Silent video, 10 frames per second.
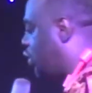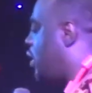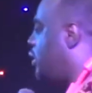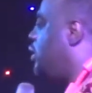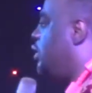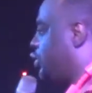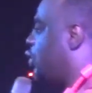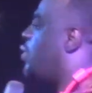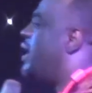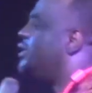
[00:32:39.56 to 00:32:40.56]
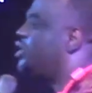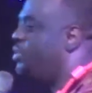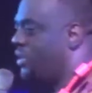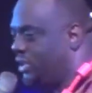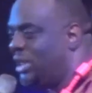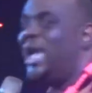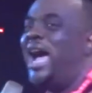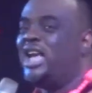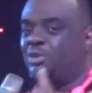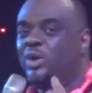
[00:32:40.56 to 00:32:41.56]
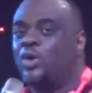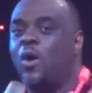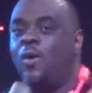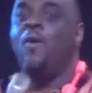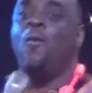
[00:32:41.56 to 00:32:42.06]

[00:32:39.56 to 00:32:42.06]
joined to one spirit has become